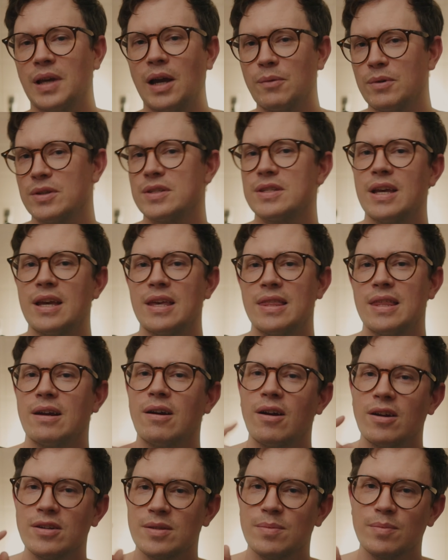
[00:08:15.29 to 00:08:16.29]
I will say
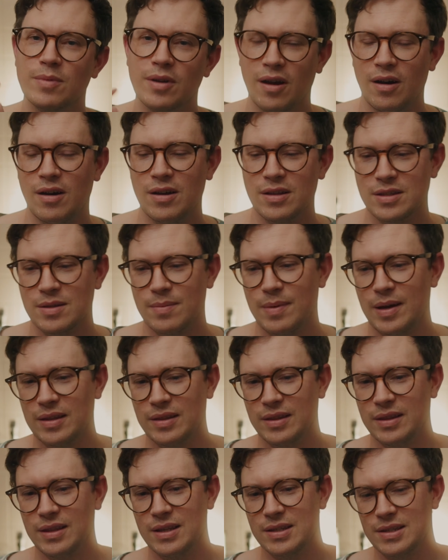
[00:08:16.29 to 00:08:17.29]
there are some cons
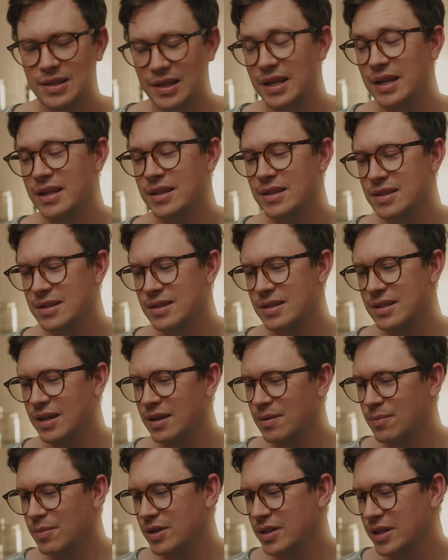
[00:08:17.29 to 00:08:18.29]
about this lens
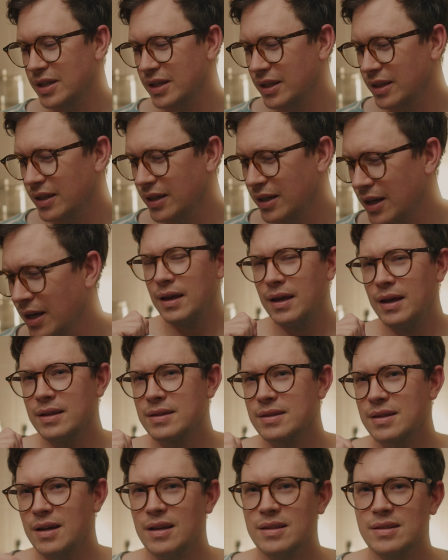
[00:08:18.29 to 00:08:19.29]
in particular.
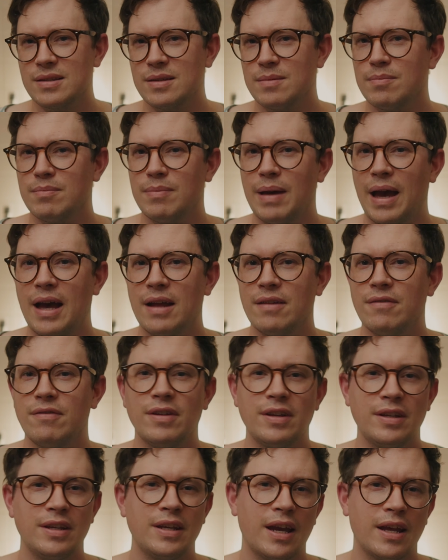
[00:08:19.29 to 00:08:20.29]
It's got some bad
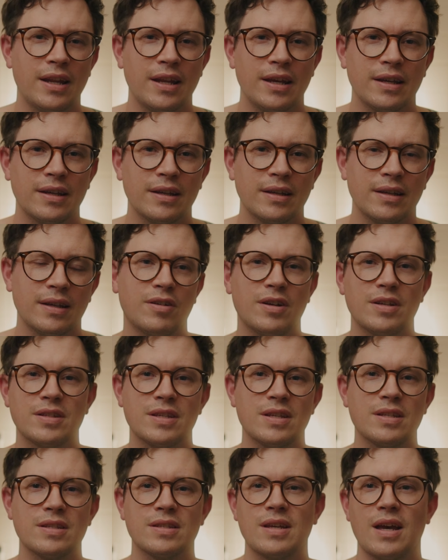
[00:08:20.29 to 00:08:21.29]
vignetting. For
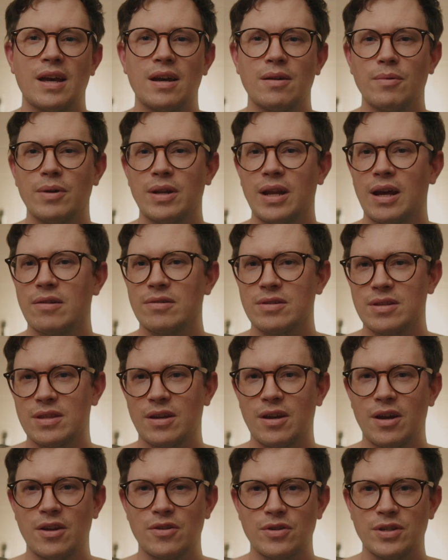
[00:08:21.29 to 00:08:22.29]
instance, I went out to the
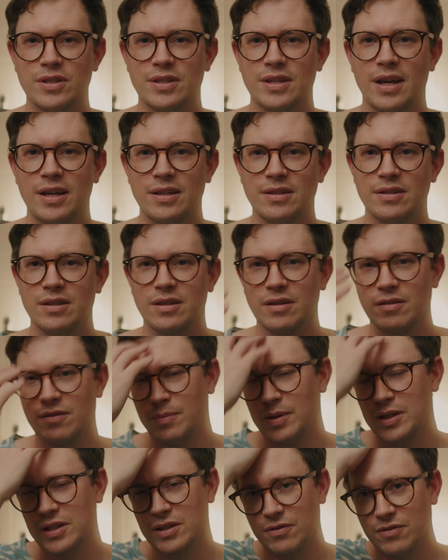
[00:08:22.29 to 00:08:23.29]
countryside and took a
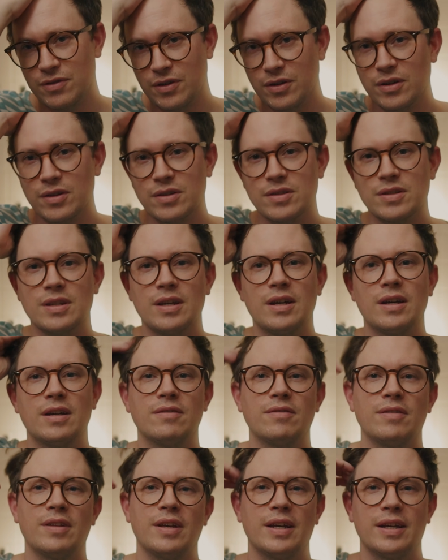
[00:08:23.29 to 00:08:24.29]
bunch of photos
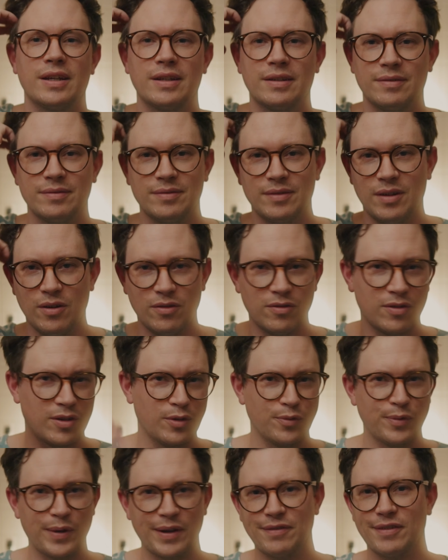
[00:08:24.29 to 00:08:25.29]
of like
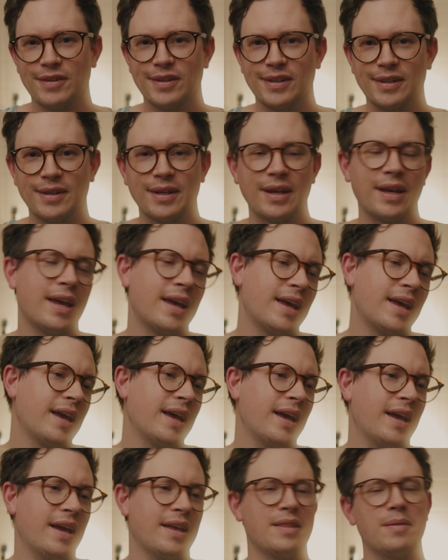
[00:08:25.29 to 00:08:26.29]
over a river
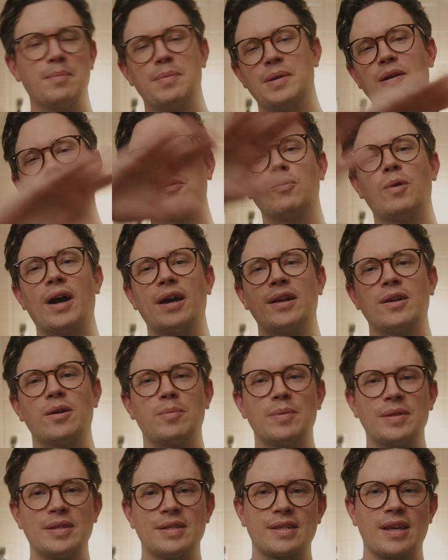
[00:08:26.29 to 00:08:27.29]
and the big wide
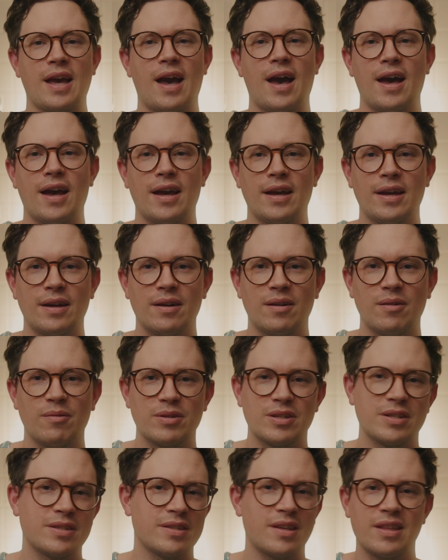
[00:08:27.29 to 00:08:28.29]
open sky,
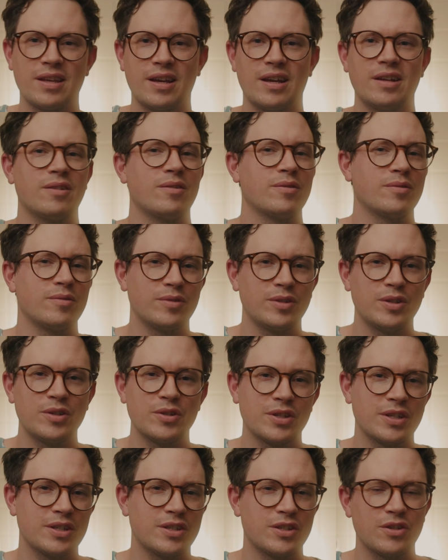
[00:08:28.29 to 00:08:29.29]
which is something I don't
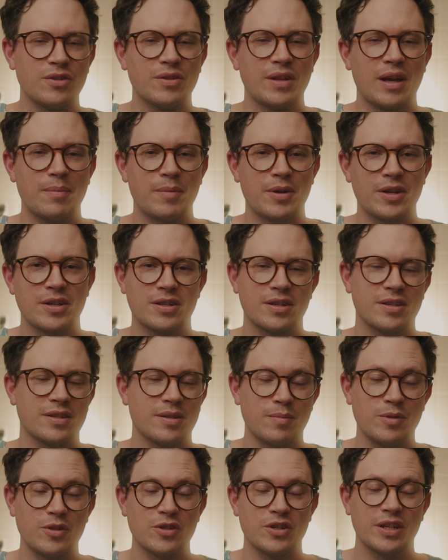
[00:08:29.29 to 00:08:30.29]
usually shoot that much because
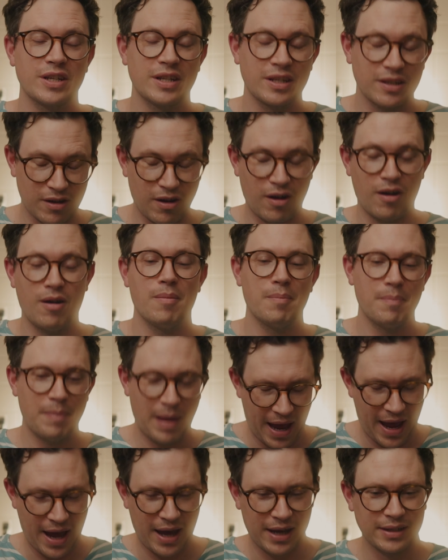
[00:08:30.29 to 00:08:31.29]
I'm usually in
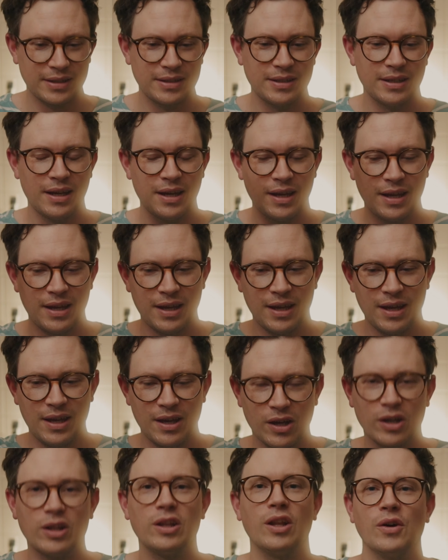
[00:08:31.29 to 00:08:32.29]
compact,
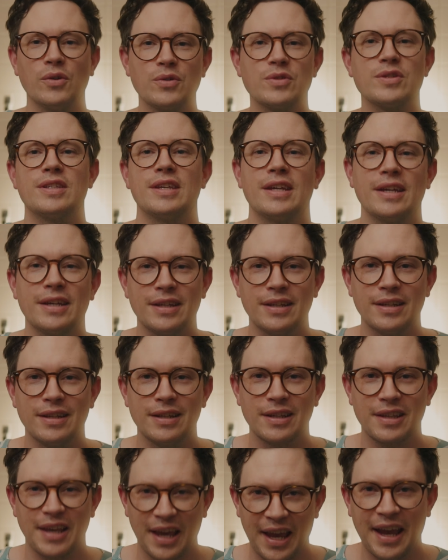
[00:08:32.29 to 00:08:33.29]
closed
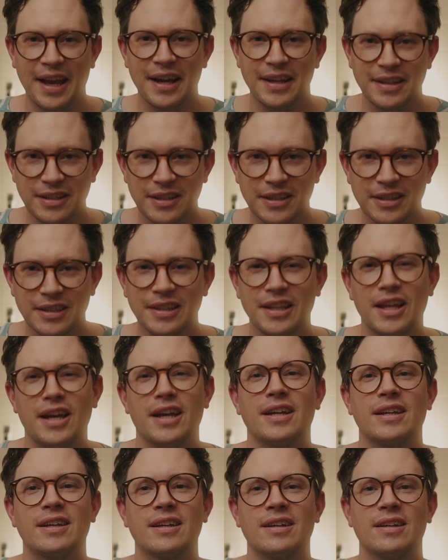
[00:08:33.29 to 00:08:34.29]
in,
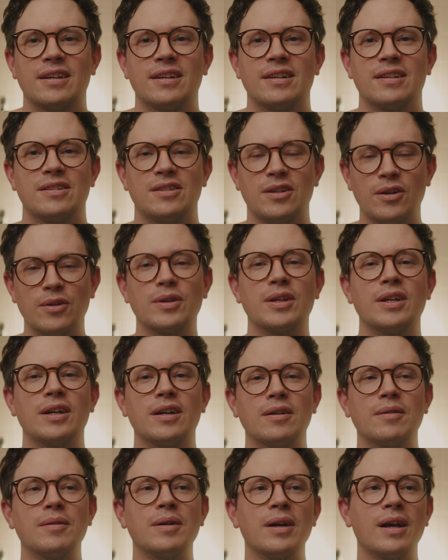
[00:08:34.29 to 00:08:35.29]
canyon-like
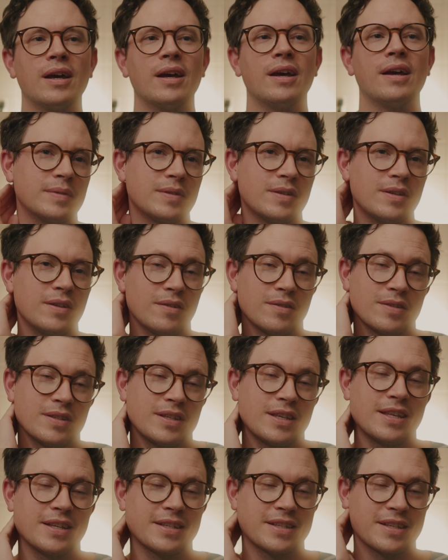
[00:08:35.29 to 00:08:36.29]
Tokyo, so you don't
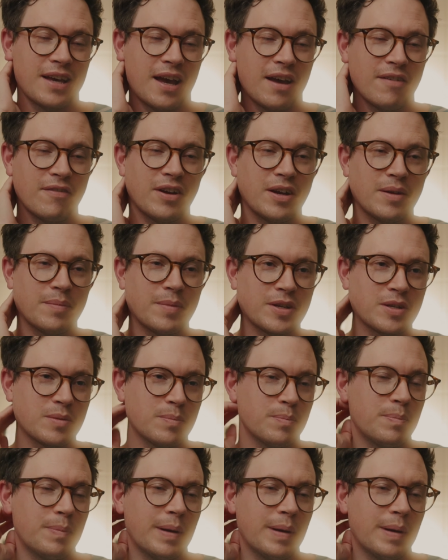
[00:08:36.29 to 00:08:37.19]
see the sky very much.